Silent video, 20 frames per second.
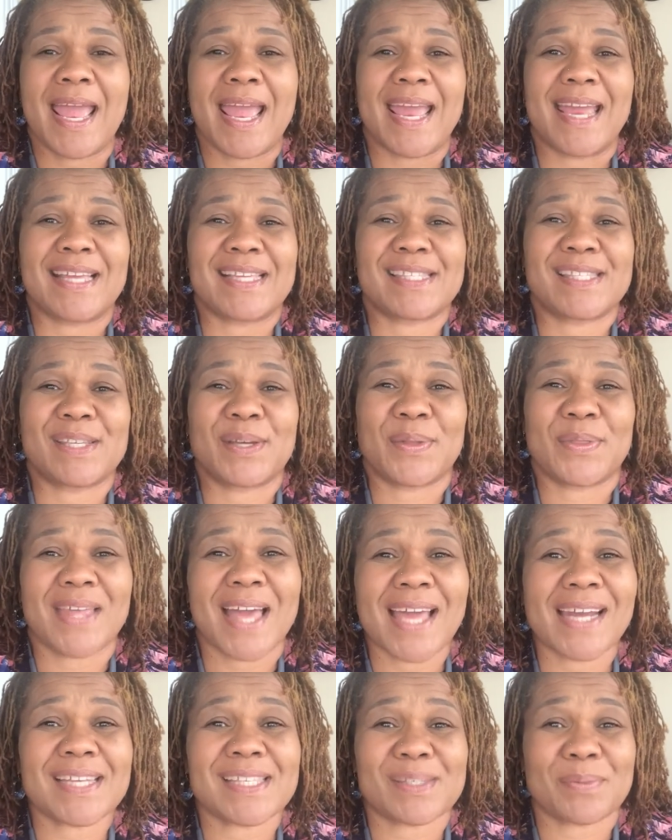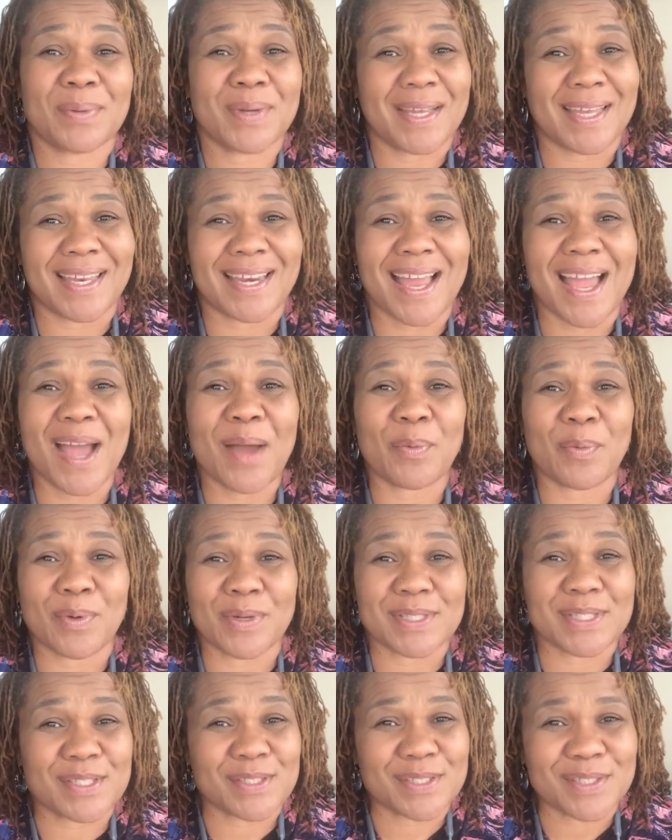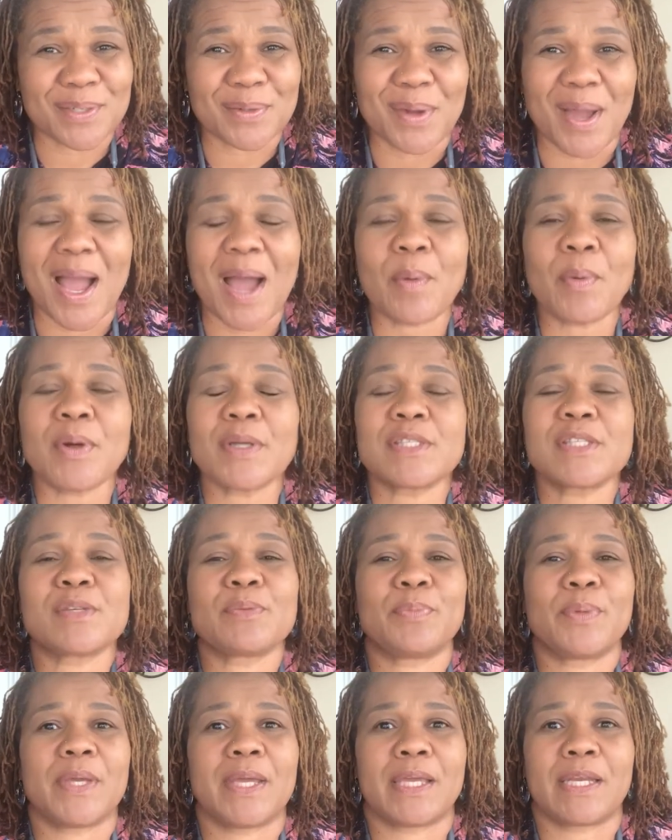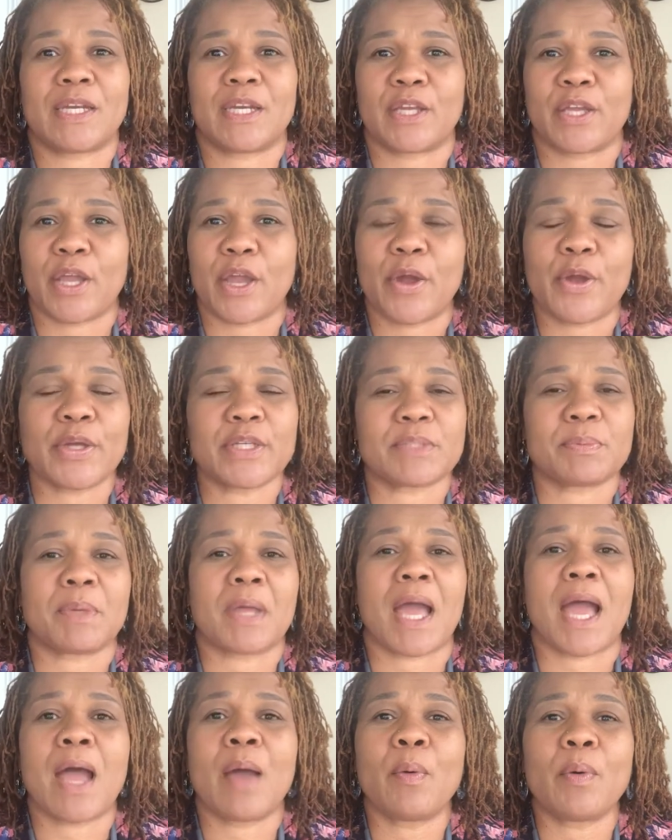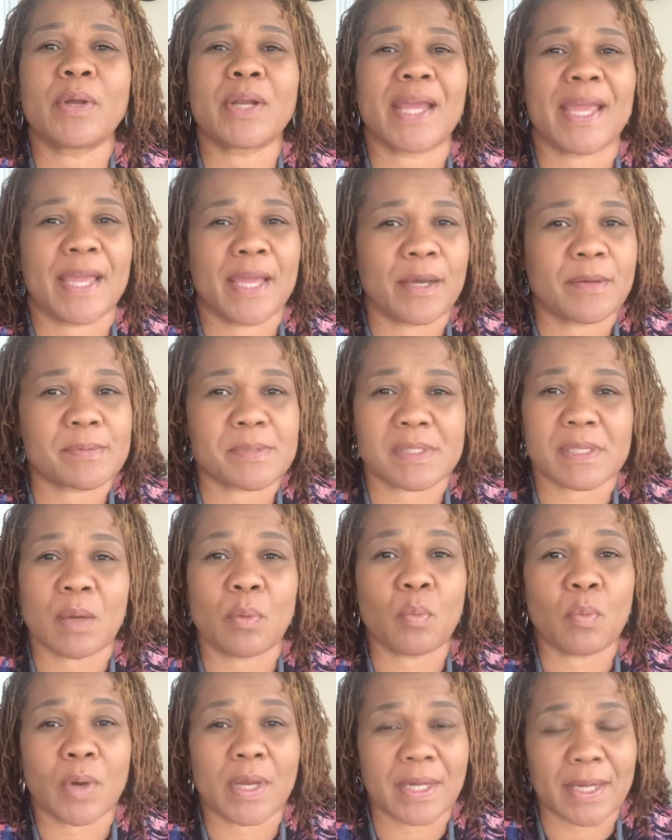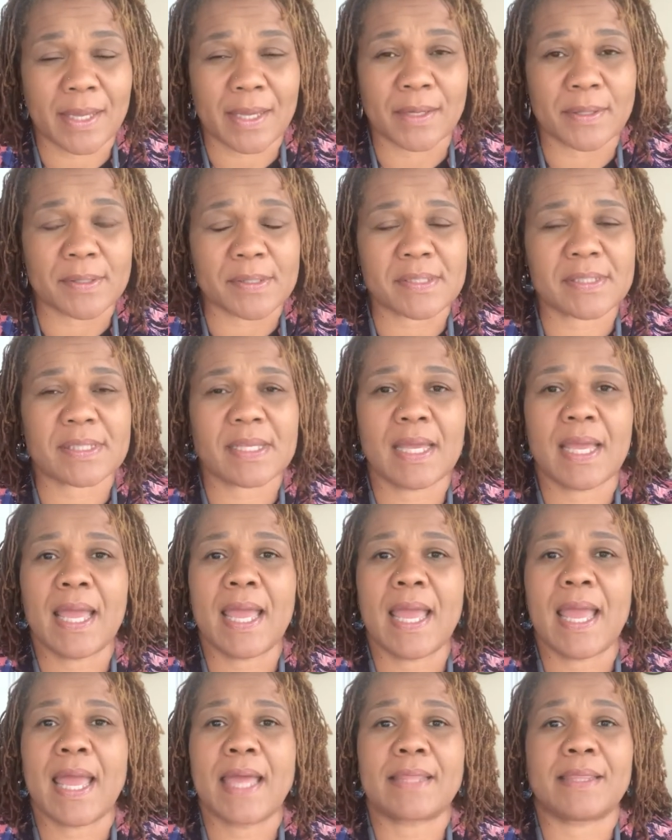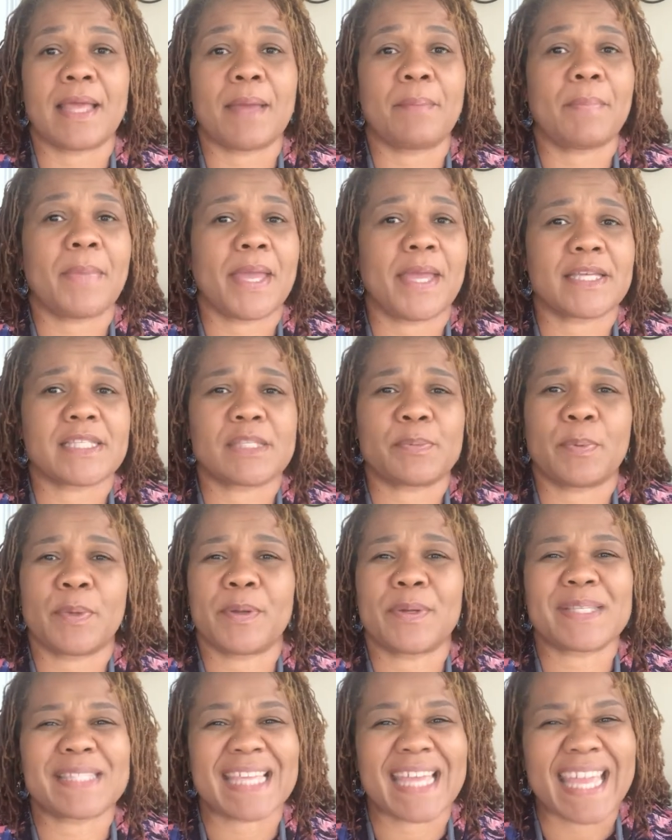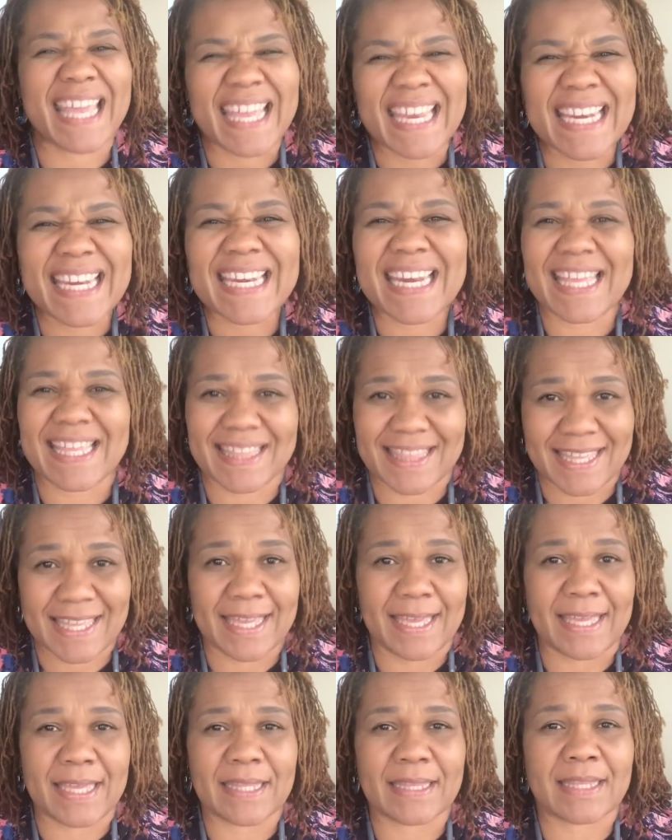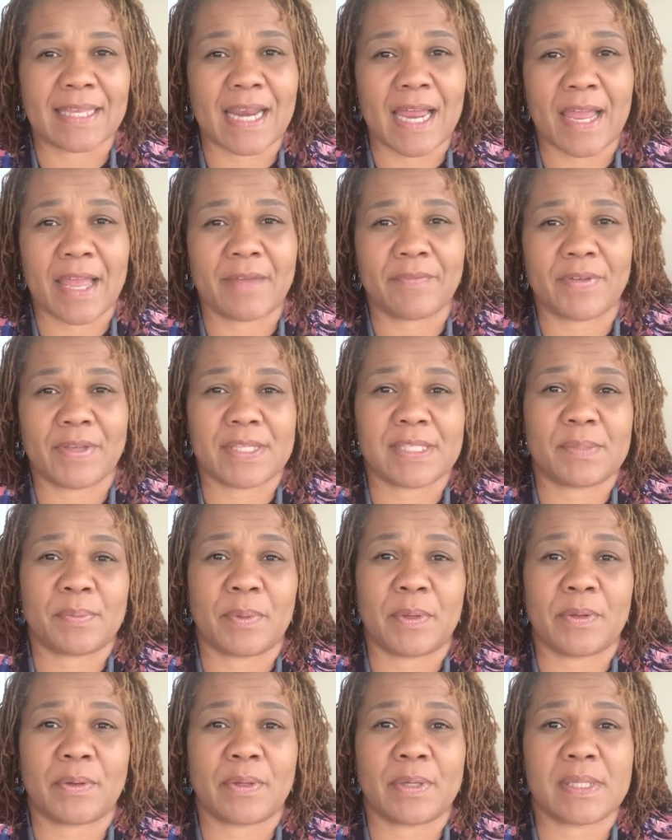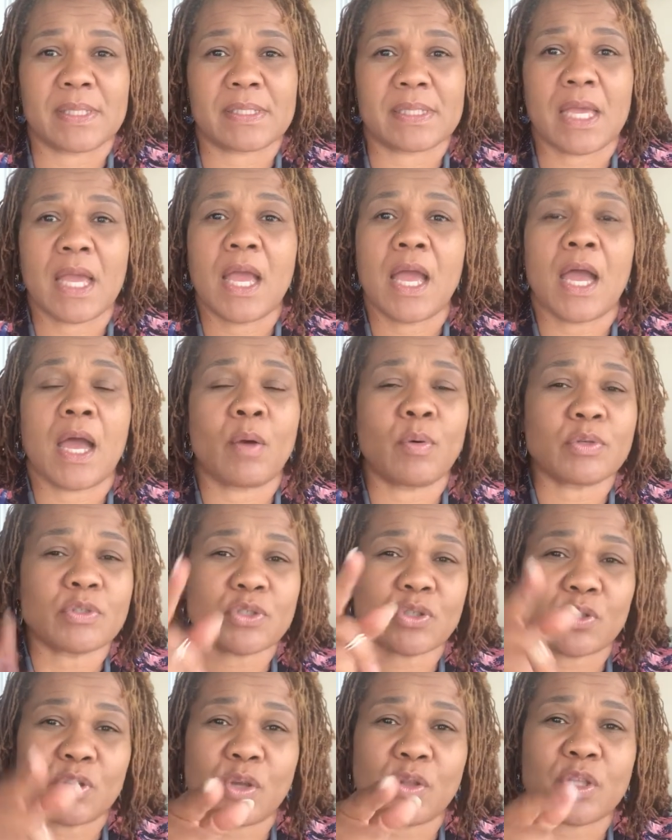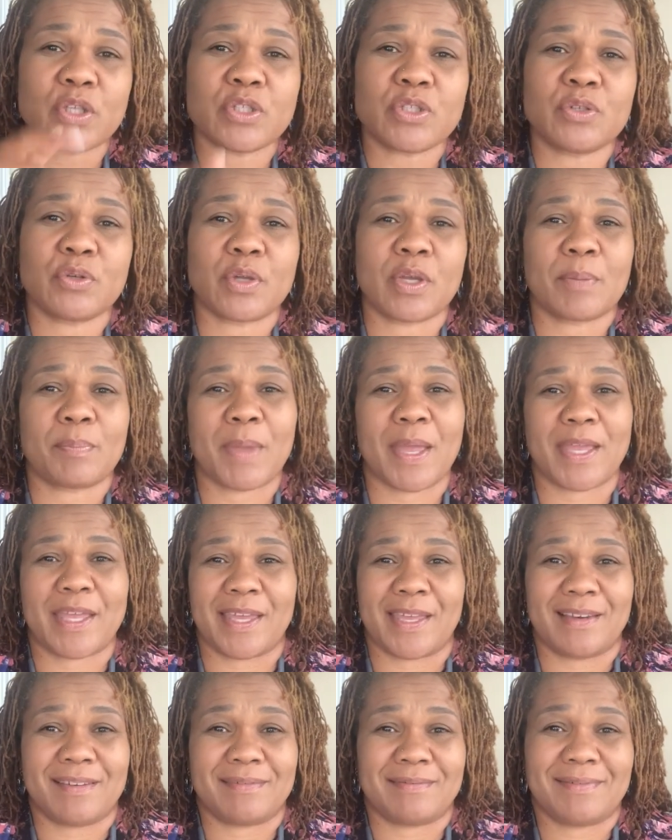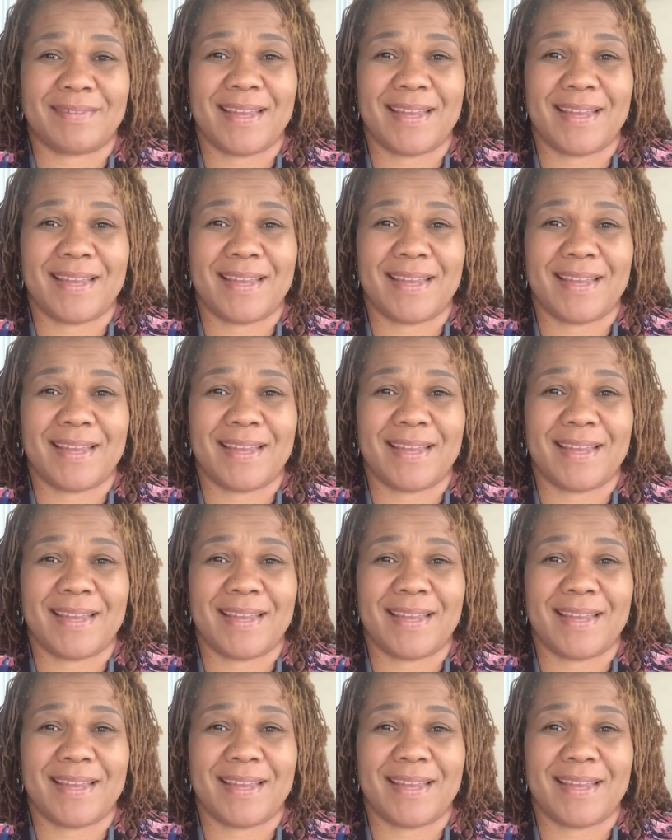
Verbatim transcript: And so that is what I want to do. I want to be an encouragement. I want to help someone else that may experience anything that I have experienced. I want you to know that you can make it.